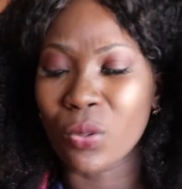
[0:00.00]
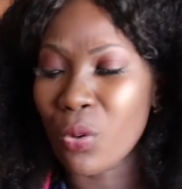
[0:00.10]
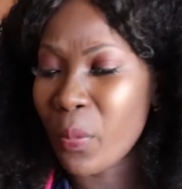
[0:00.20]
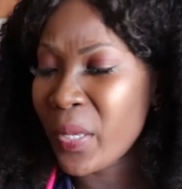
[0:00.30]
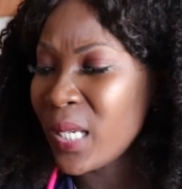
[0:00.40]

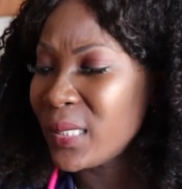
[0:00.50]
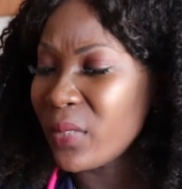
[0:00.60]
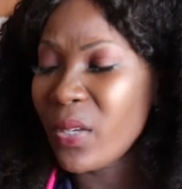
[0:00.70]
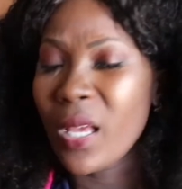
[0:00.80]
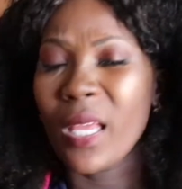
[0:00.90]
or because
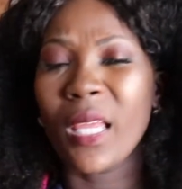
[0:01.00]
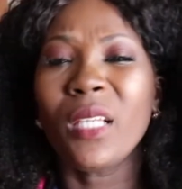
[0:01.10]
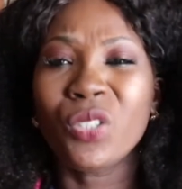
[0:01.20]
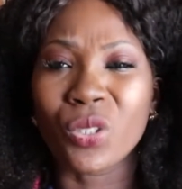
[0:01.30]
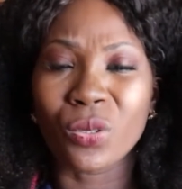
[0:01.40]
of
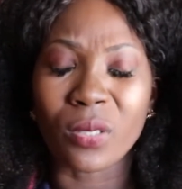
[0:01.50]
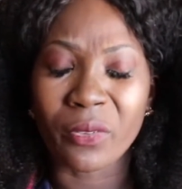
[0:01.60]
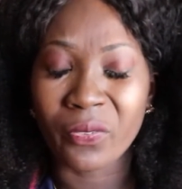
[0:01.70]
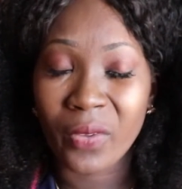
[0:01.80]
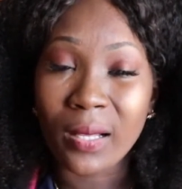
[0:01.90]
issues
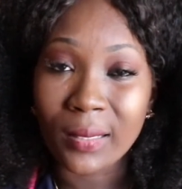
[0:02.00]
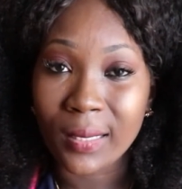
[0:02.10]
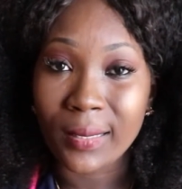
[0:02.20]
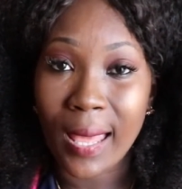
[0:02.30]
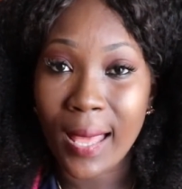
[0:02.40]
of
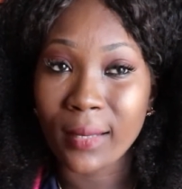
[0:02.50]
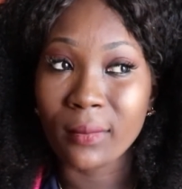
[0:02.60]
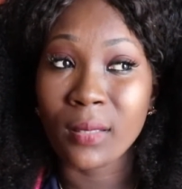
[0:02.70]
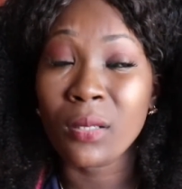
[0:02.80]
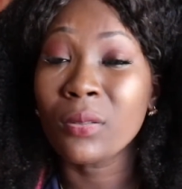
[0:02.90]
failing
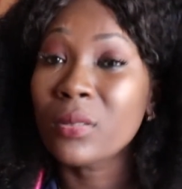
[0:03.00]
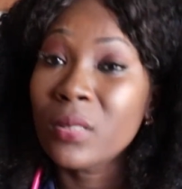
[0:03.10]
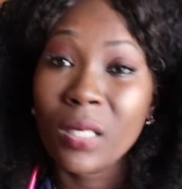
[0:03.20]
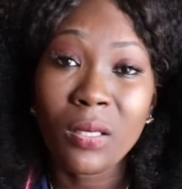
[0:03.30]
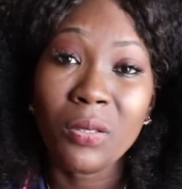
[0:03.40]
that, they don't
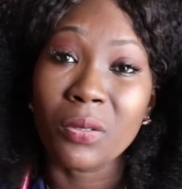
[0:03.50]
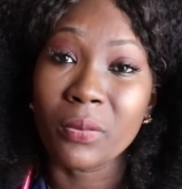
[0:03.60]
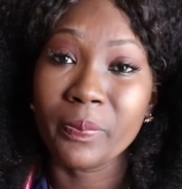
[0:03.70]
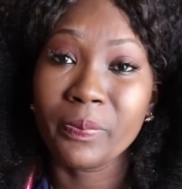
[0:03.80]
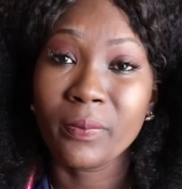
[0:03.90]
continue.